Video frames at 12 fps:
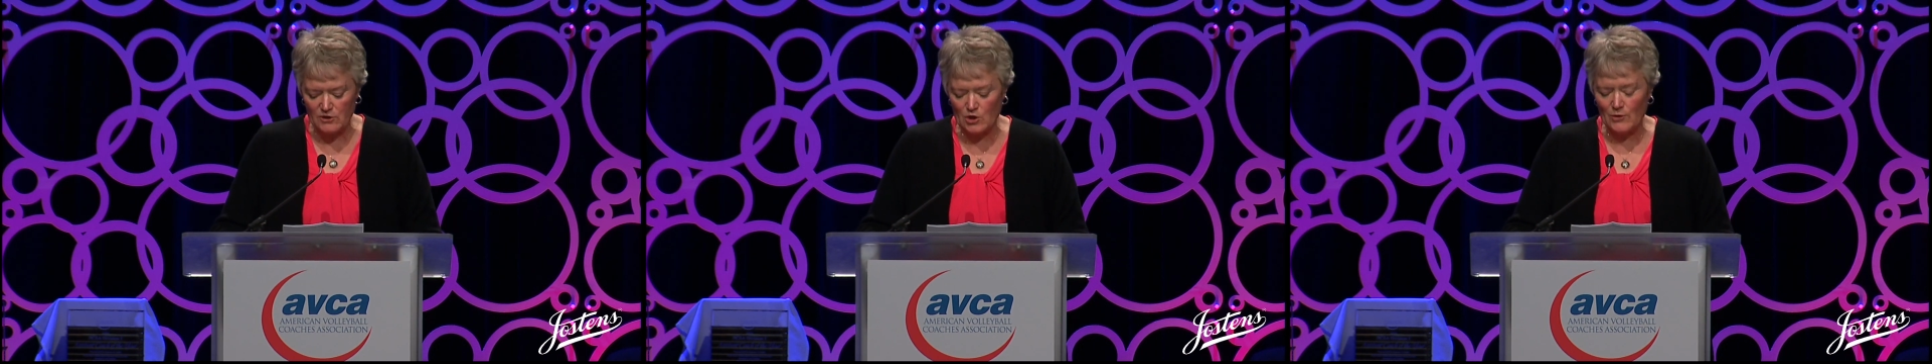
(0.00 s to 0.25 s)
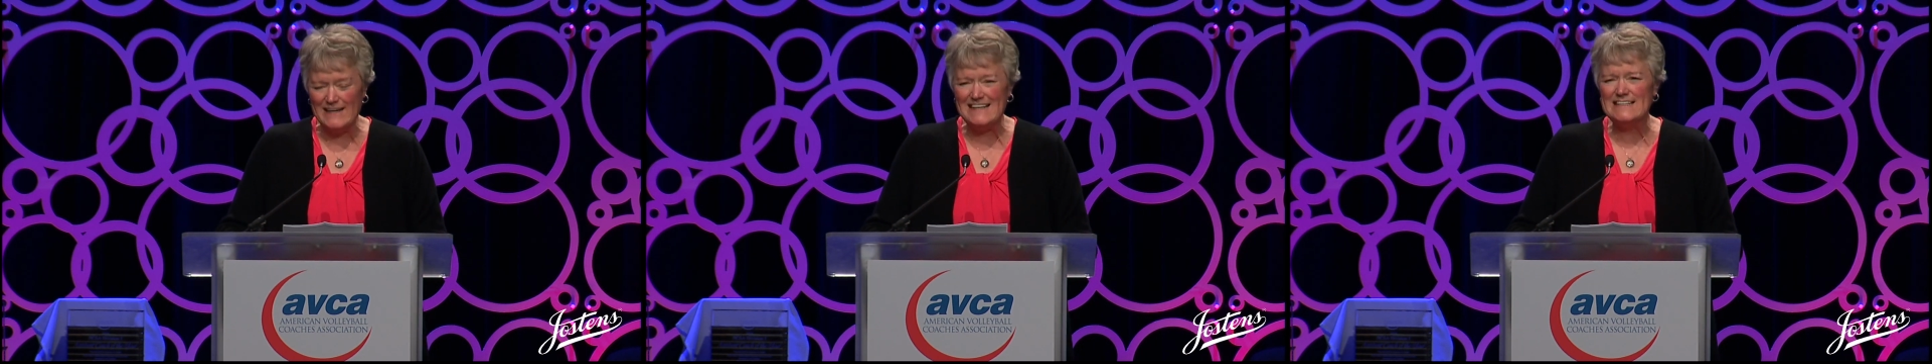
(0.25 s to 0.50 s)
for
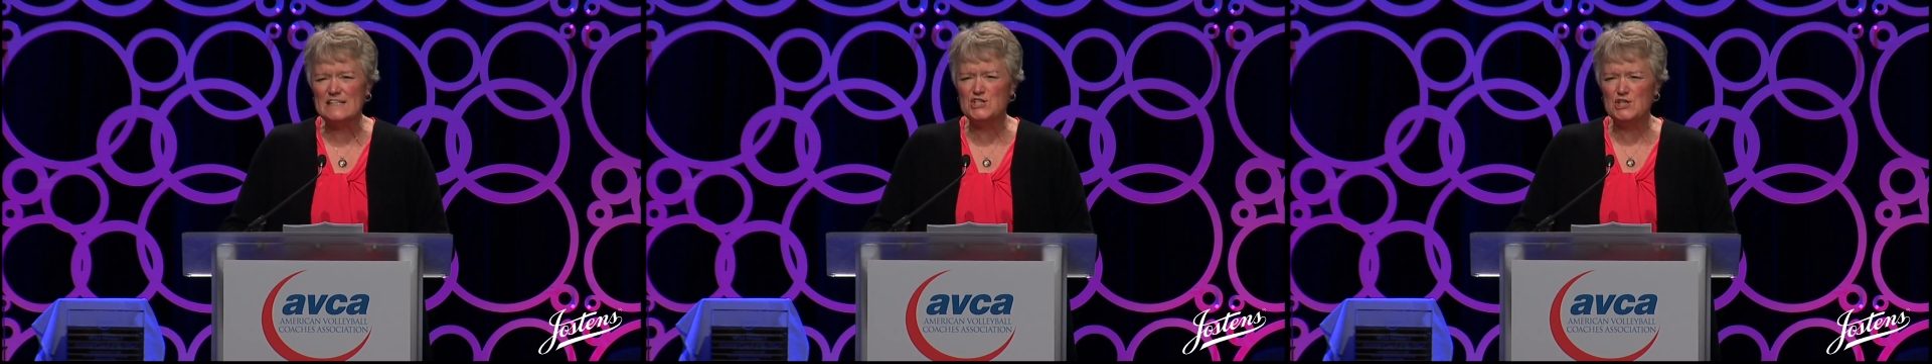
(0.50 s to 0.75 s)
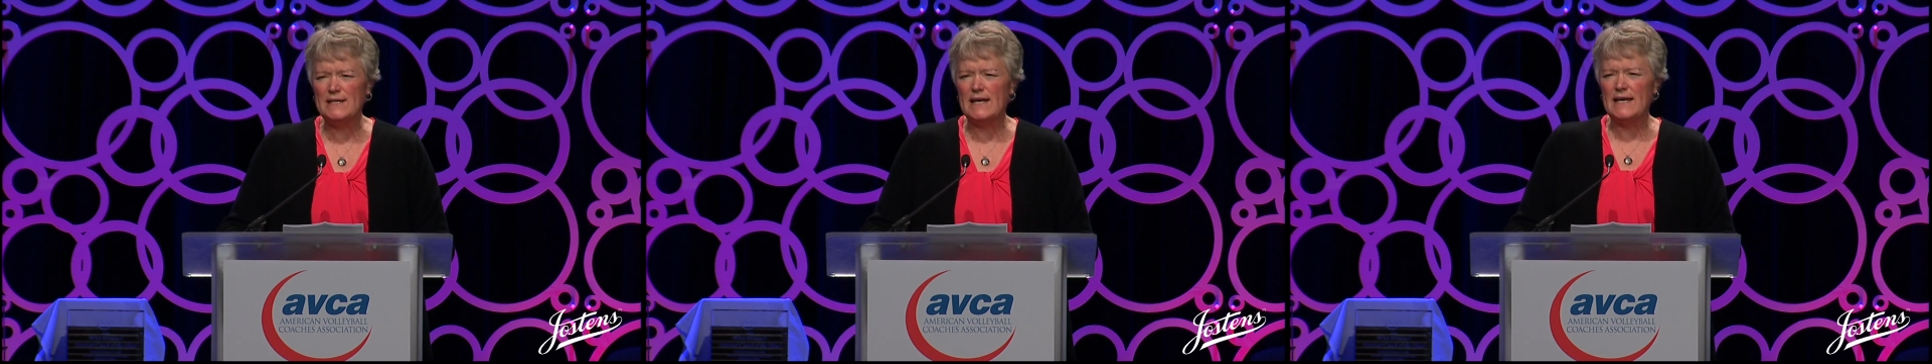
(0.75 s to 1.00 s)
creating the
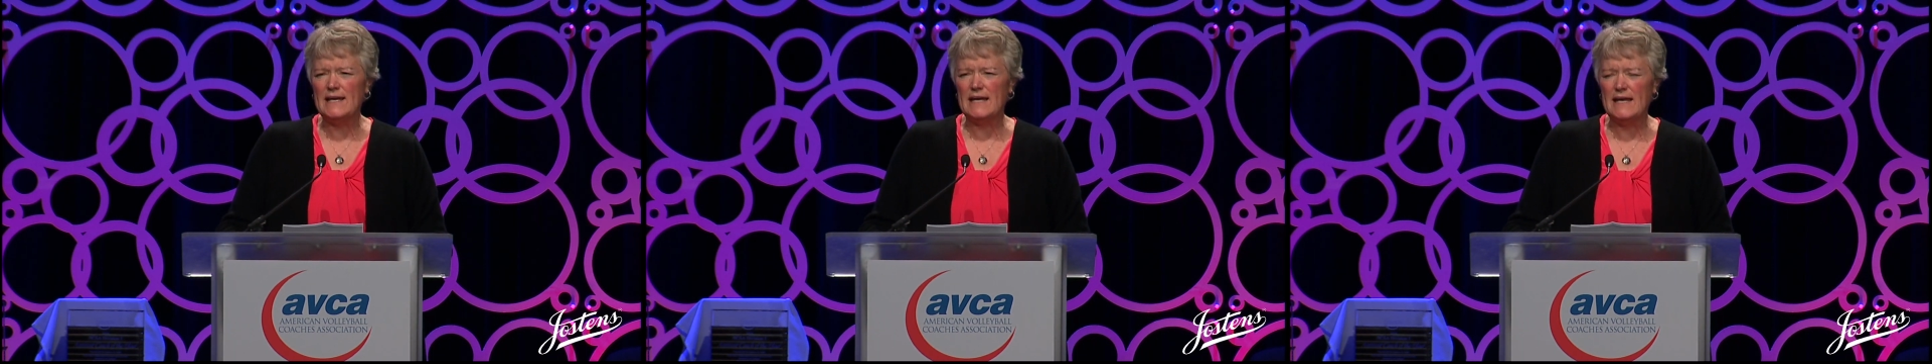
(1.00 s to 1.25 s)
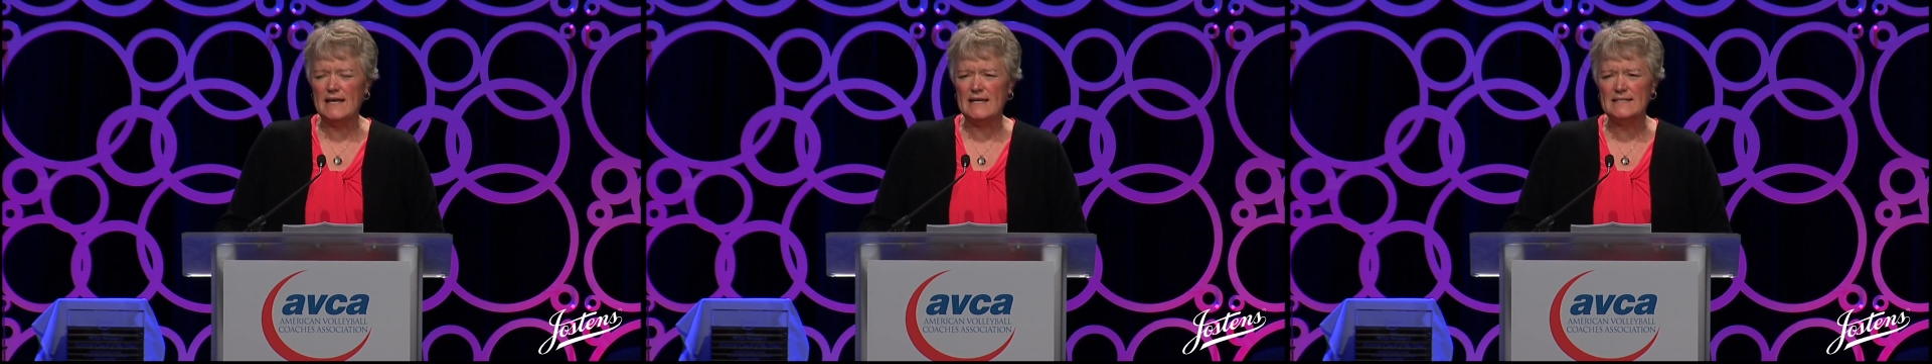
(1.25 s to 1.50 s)

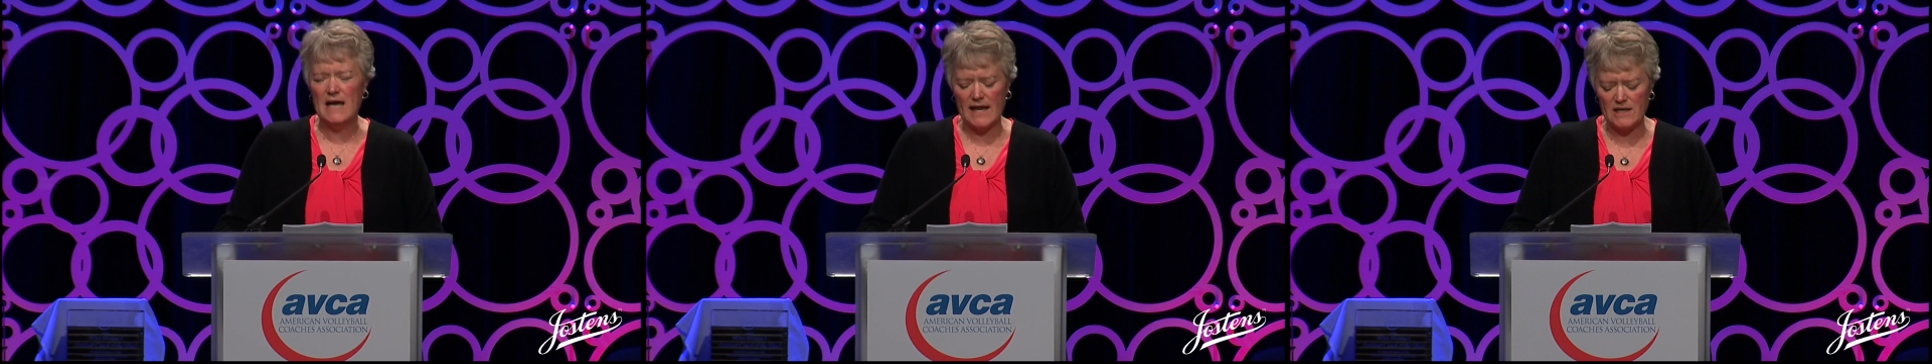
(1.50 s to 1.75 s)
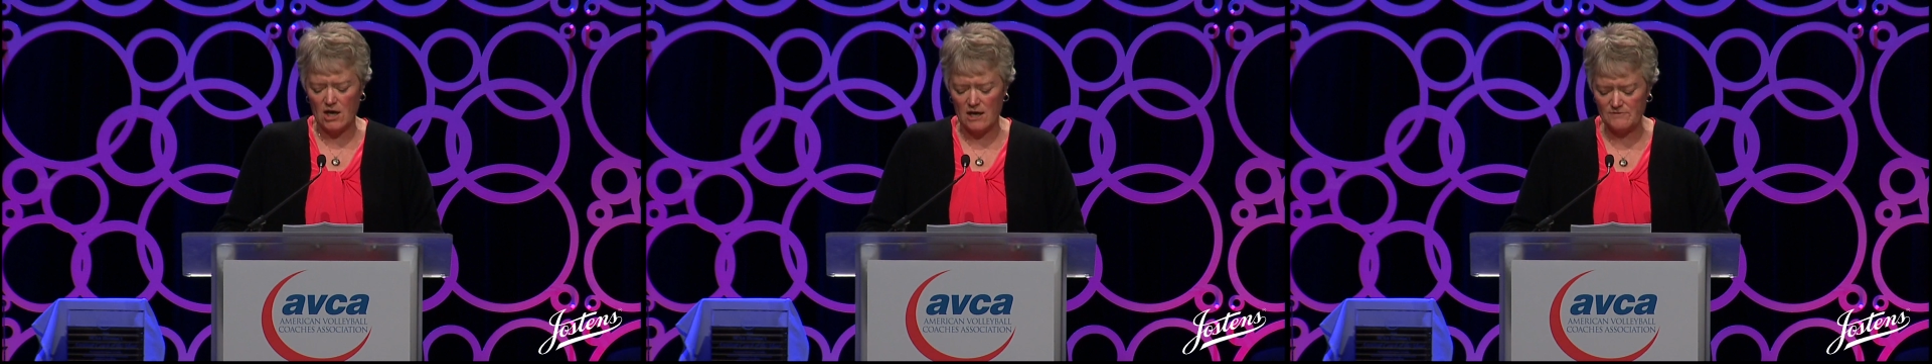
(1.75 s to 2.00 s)
GAA,
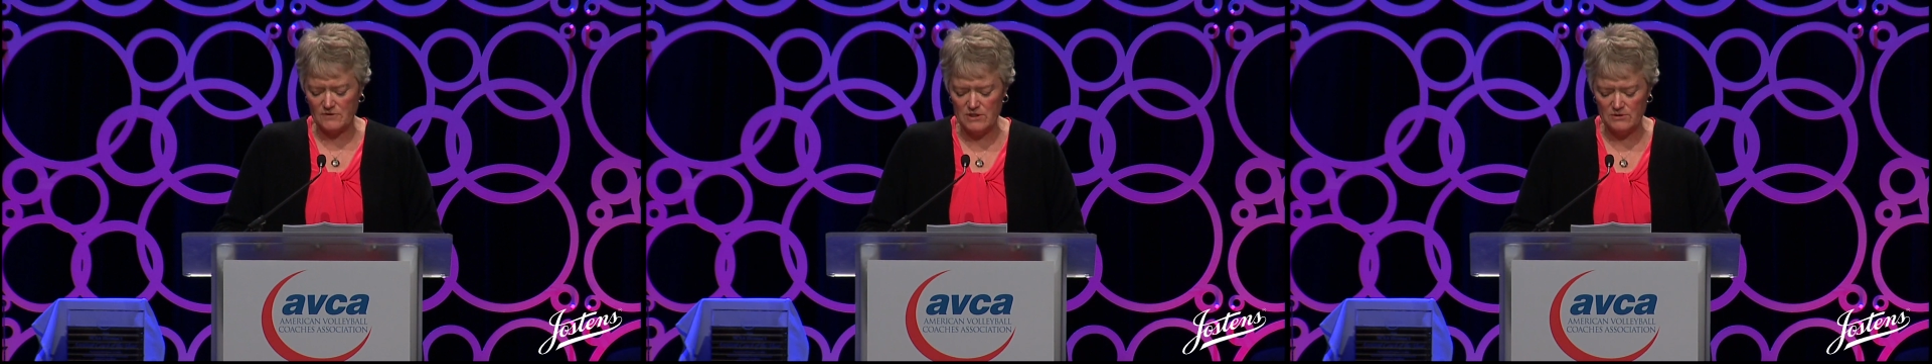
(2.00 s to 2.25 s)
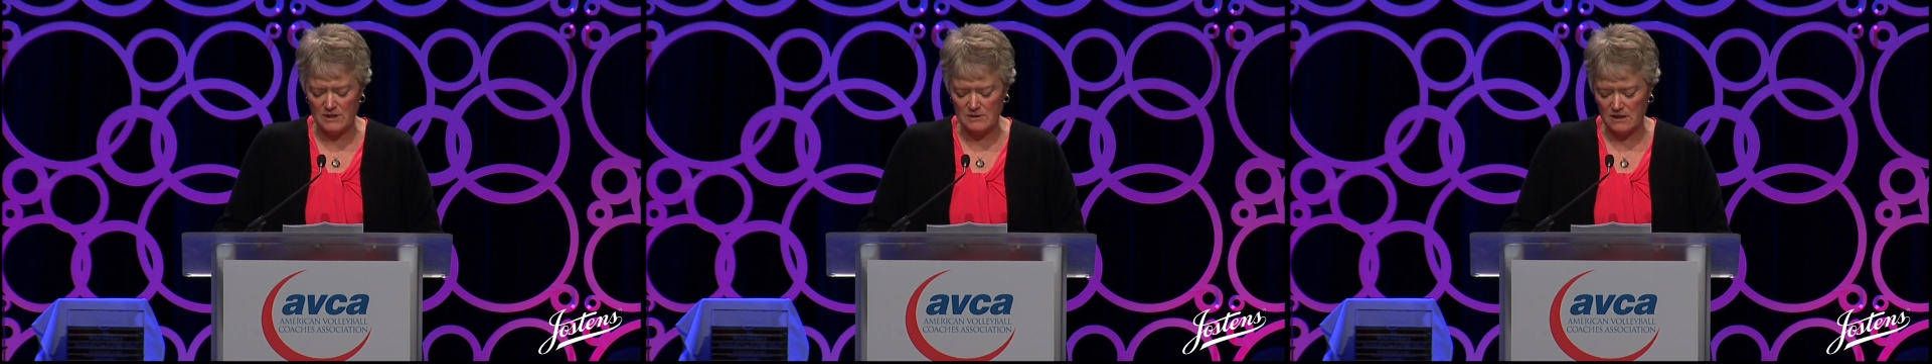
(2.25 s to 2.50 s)
not golf for
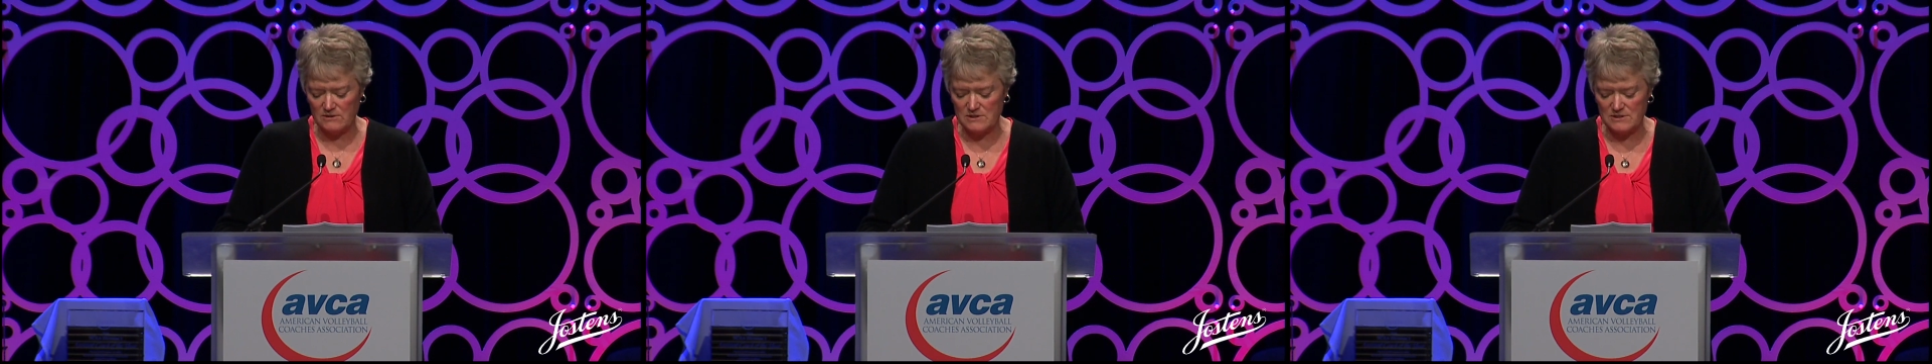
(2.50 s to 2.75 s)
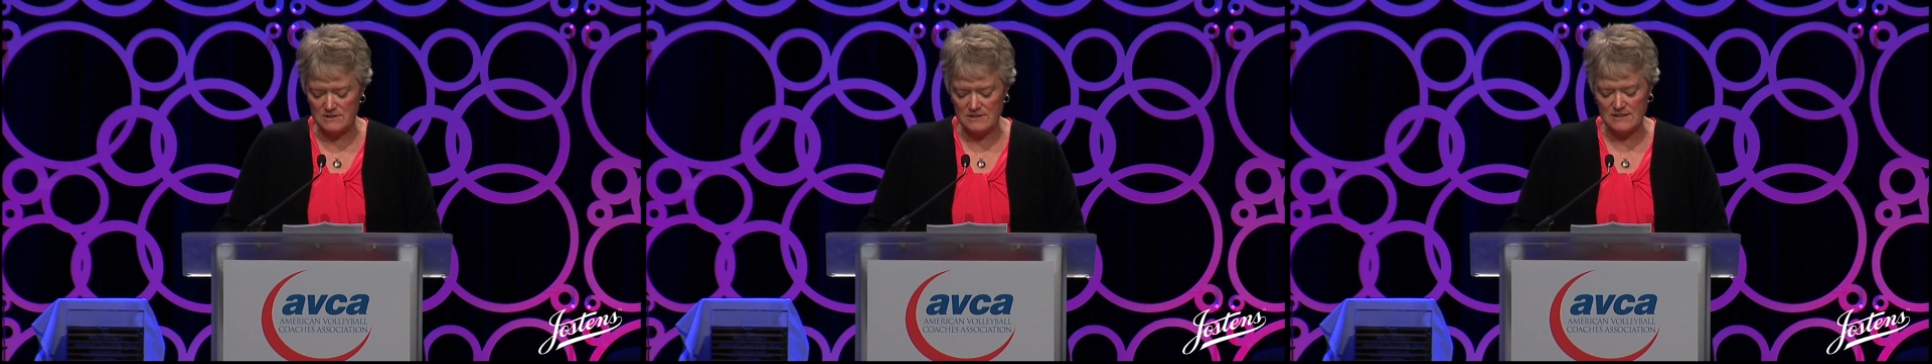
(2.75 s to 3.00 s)
you young
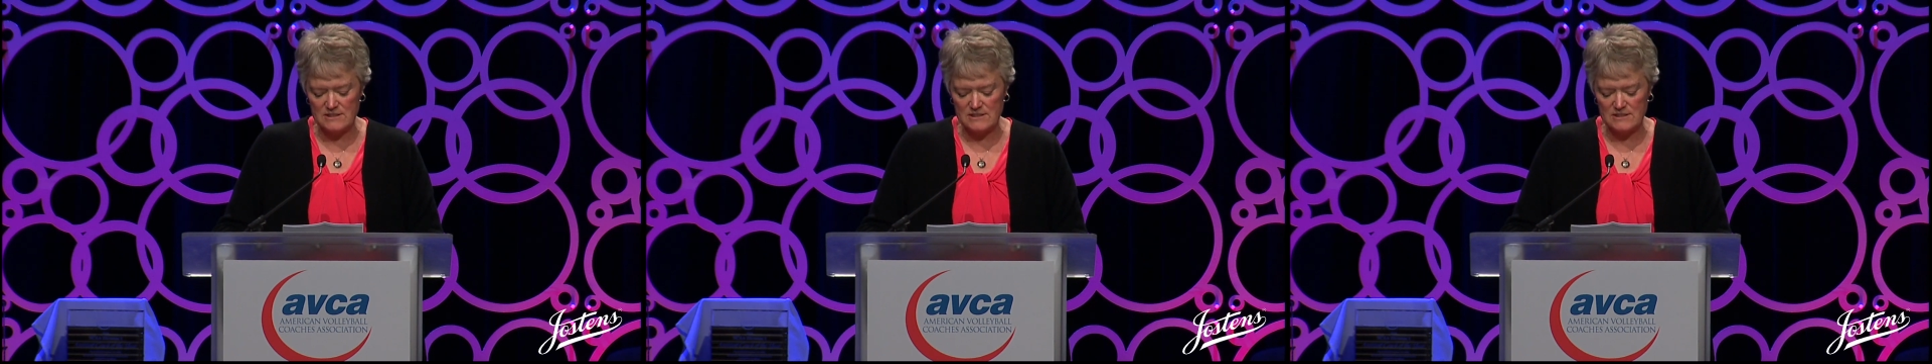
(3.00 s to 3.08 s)
coaches,